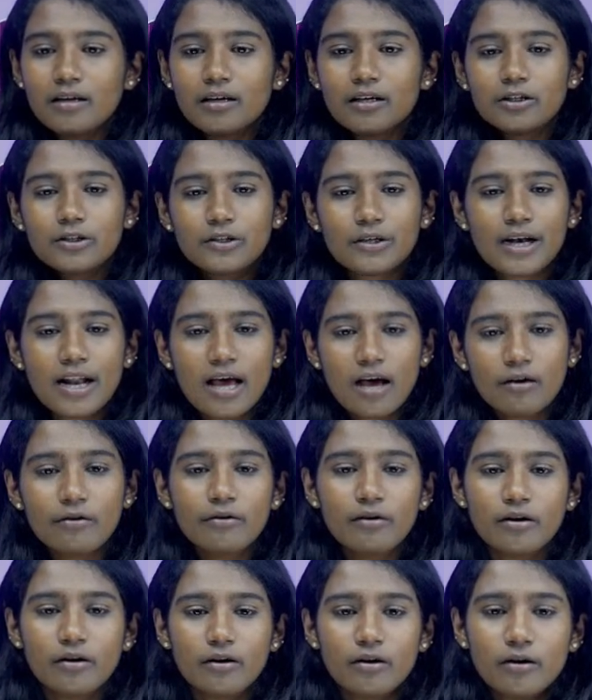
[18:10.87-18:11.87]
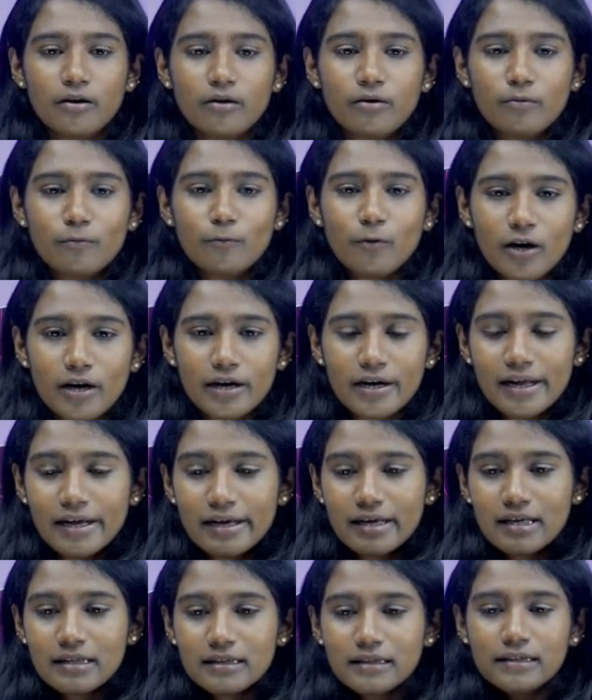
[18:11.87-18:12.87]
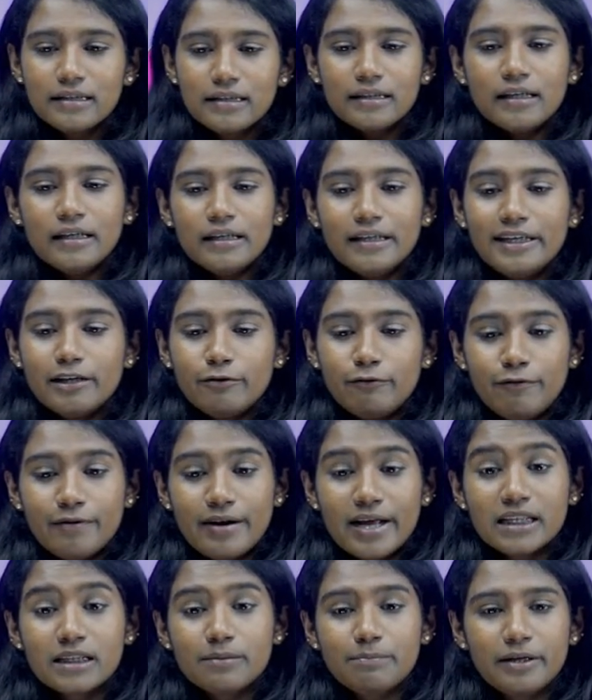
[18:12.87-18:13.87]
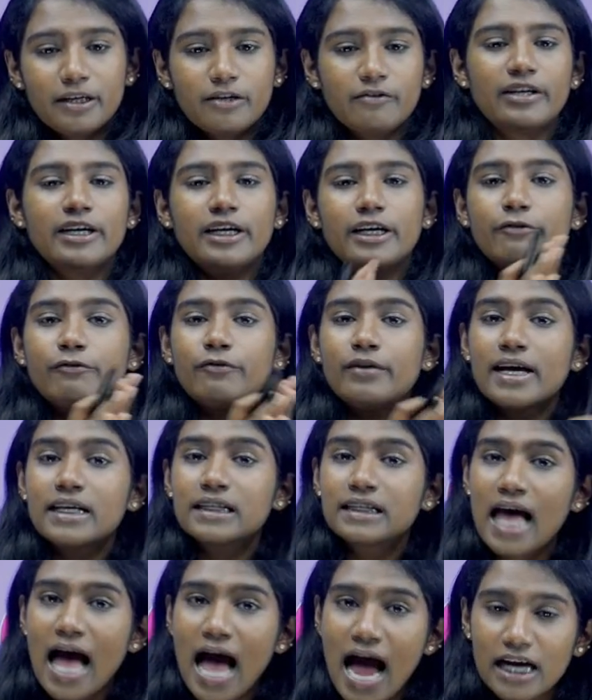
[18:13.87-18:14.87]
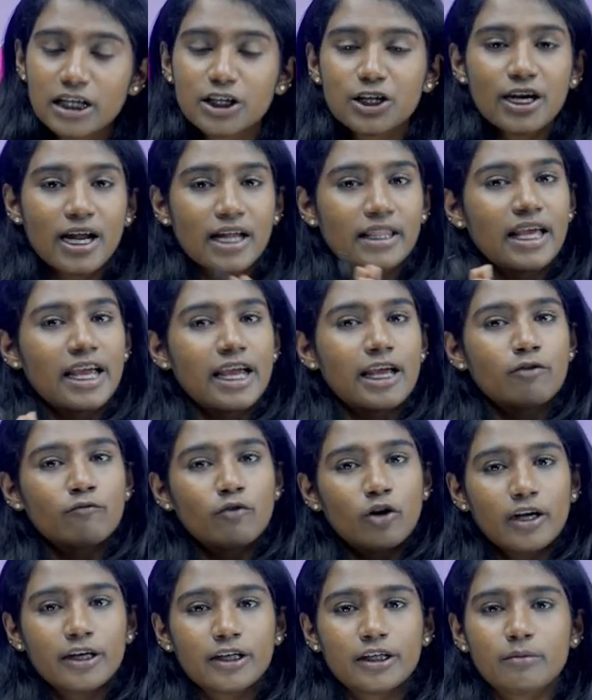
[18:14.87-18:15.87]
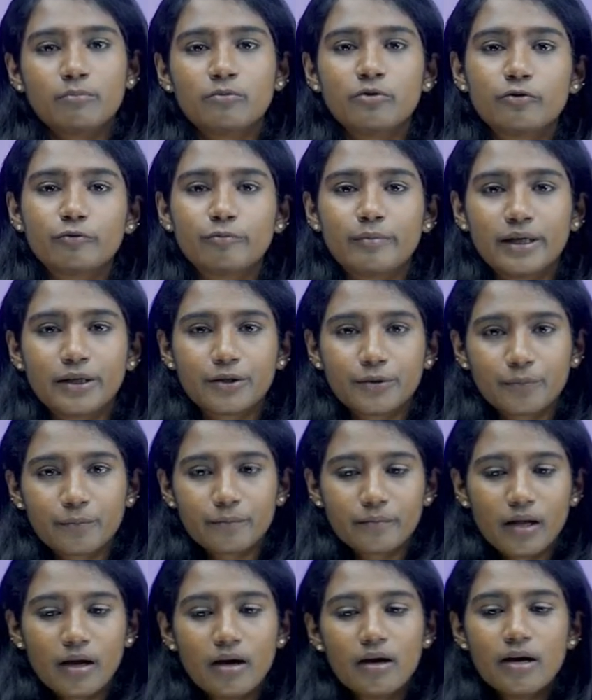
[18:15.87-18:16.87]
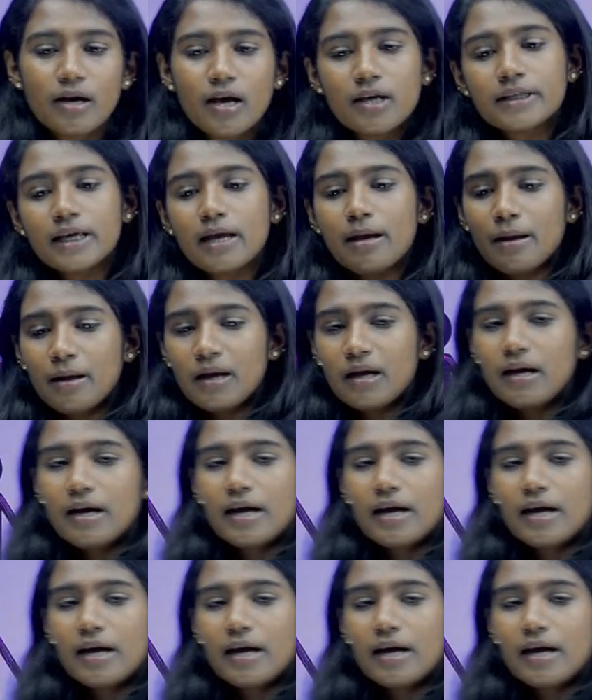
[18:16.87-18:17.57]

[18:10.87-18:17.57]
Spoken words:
So now, what is the difference between reflex action and the involuntary movement? See,